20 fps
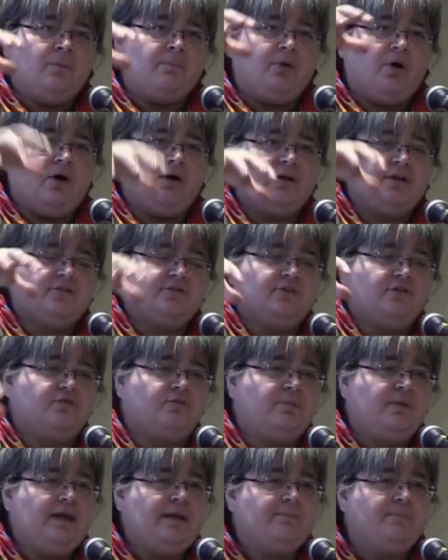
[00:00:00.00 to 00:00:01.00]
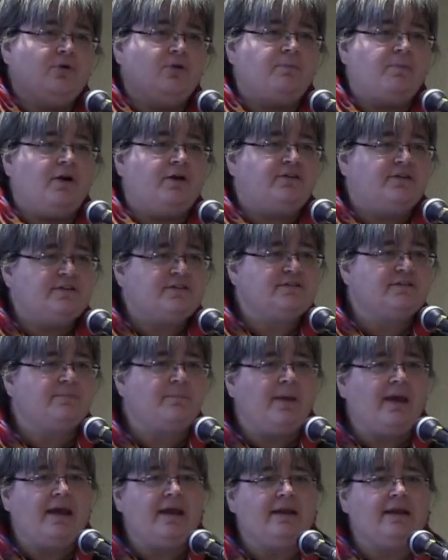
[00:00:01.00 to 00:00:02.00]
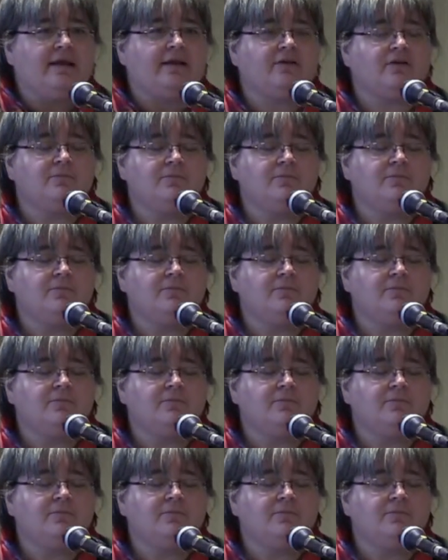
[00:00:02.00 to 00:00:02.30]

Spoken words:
pockets of people participating,